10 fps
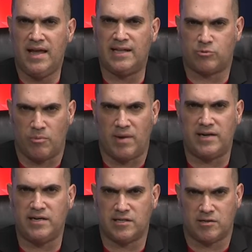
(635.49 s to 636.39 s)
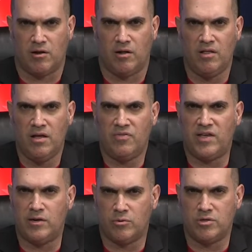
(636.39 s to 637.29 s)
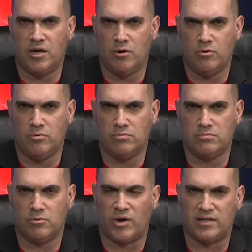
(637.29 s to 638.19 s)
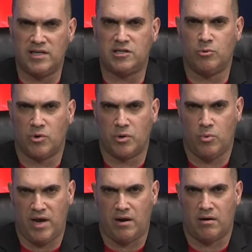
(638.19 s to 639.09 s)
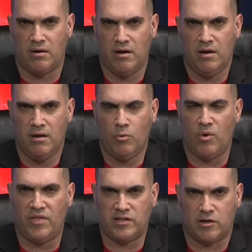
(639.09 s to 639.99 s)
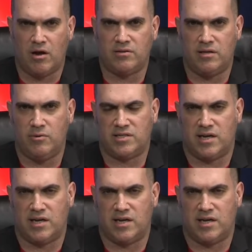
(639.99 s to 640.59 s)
it's reminding us all that you don't know, or at least you weren't aware, when they taught the U.S.